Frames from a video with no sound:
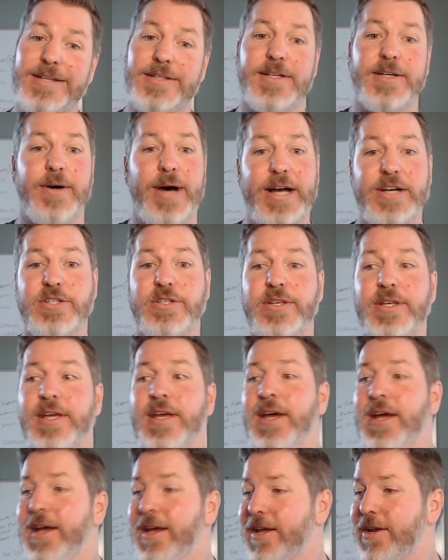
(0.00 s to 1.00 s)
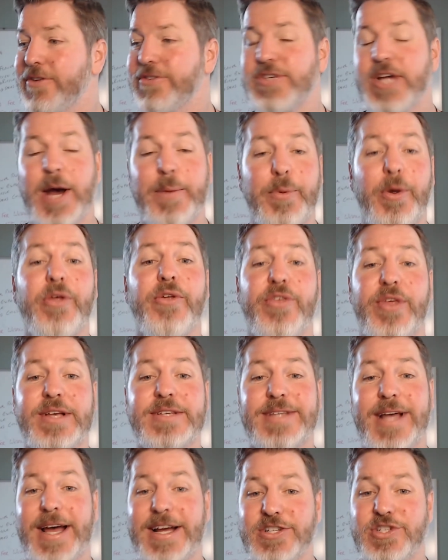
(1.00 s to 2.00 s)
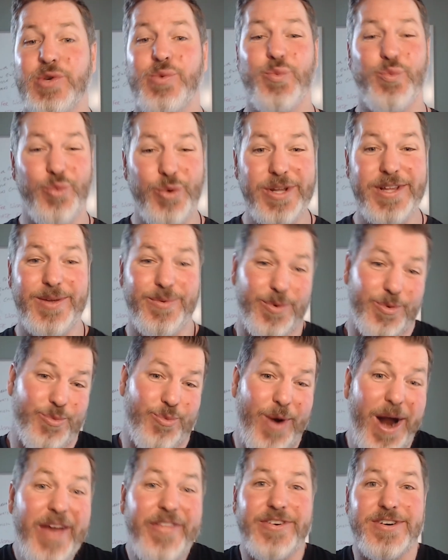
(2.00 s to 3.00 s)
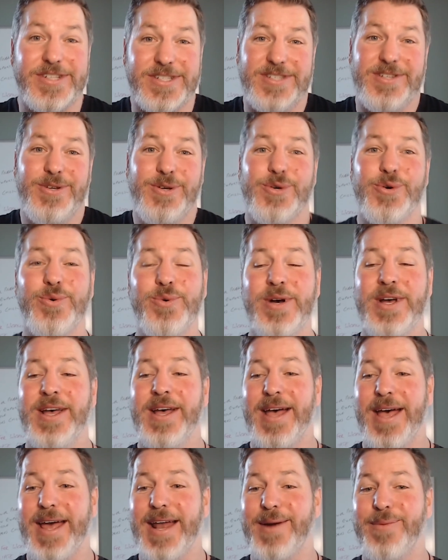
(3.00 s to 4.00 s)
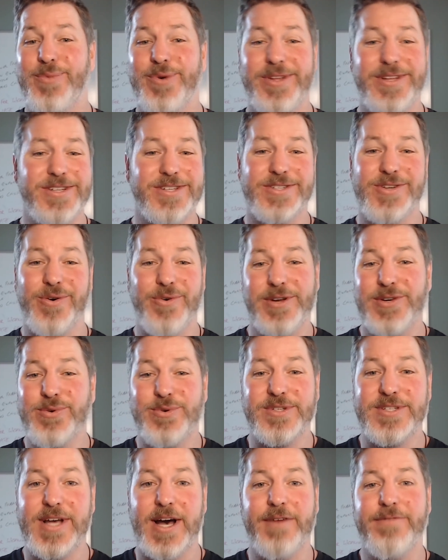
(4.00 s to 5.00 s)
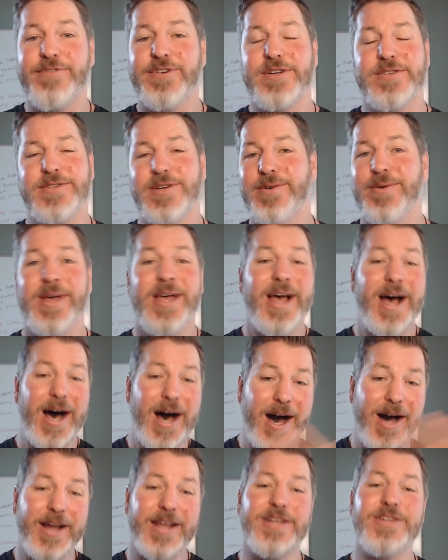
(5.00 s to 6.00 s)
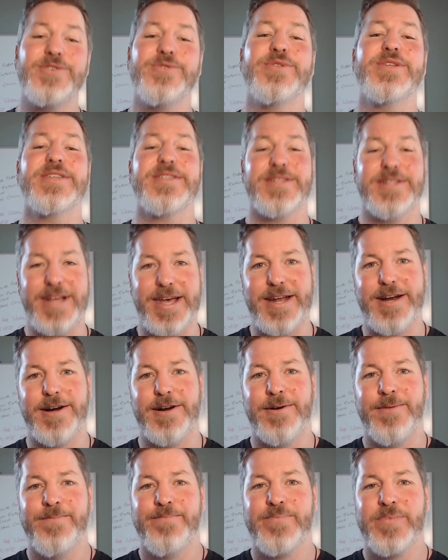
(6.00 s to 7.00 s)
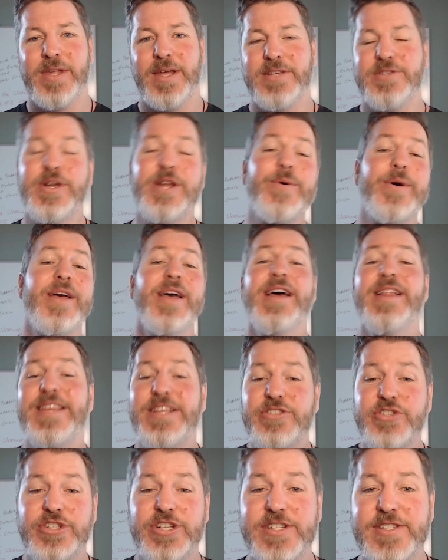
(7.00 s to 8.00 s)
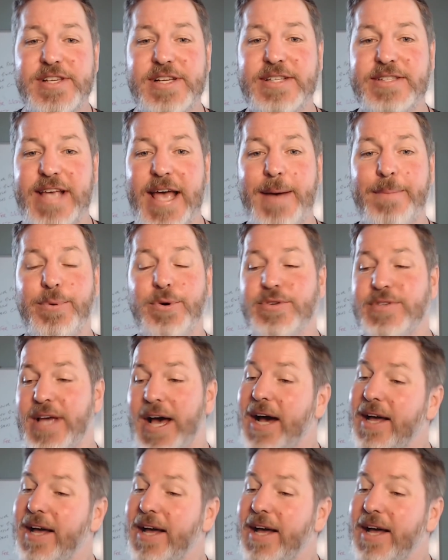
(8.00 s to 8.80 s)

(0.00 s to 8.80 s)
No, actually, there's a couple other things I actually really would rather do, and I'm really just going towards comfort, so I'm going to do this later. So anyway, these are just examples.